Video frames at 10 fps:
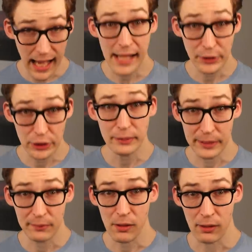I could
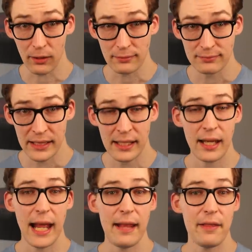be wrong.
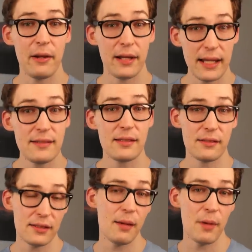And there is
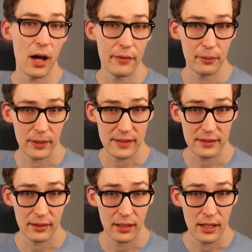some other
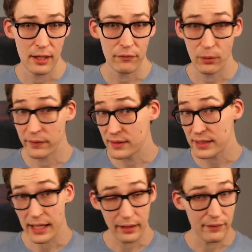reason for
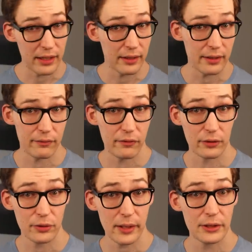this elevated
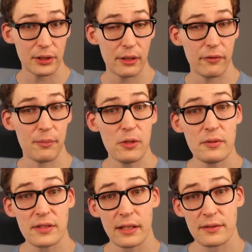infiltration of
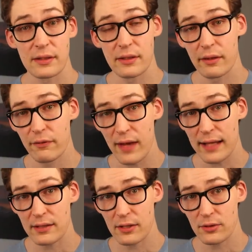immune cells into the
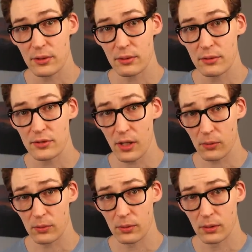fat tissue.
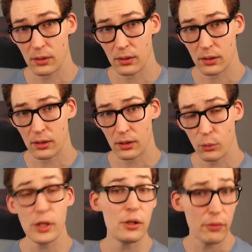So,
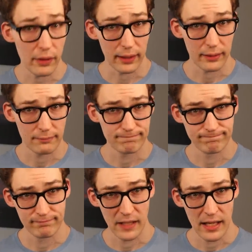what do you think?
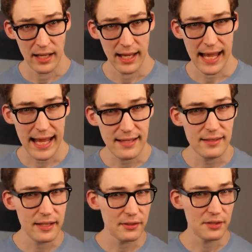Is there